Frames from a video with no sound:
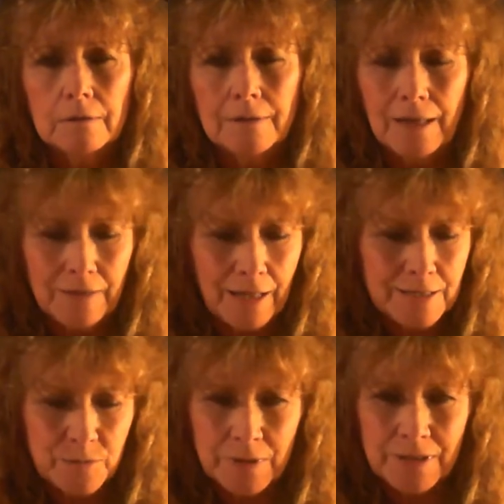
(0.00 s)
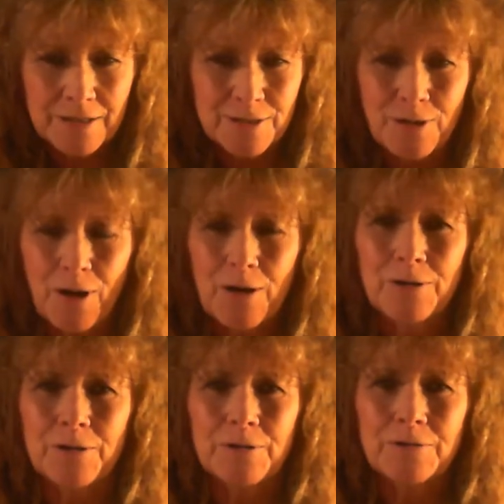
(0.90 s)
And that's when he saw
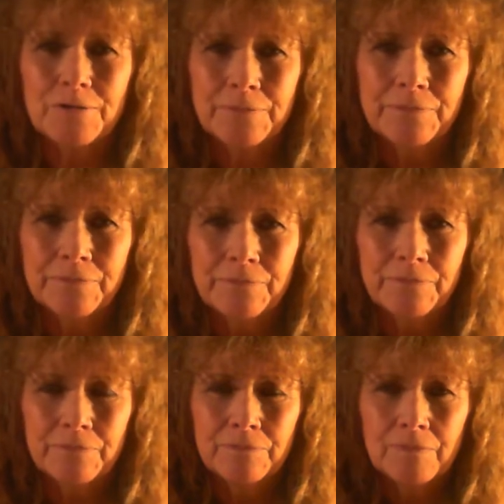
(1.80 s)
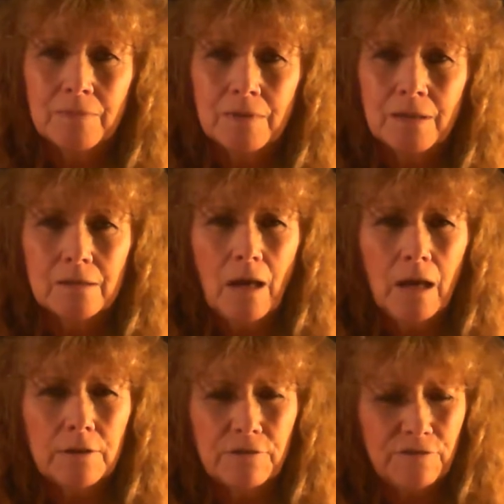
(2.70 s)
her.
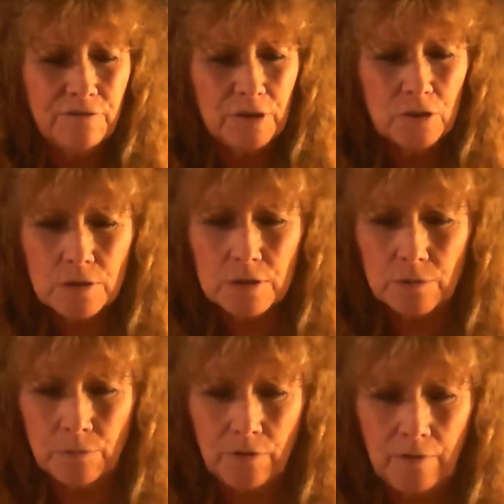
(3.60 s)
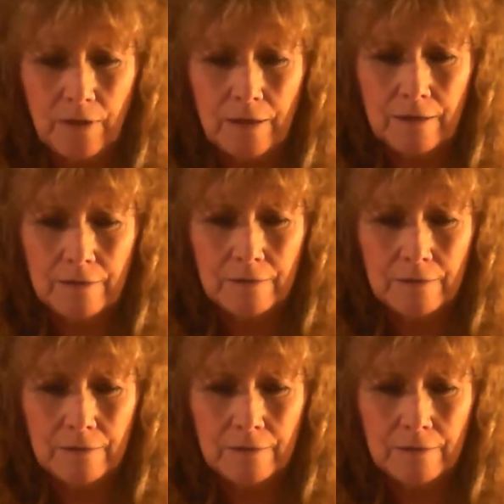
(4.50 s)
Not a fearsome thing,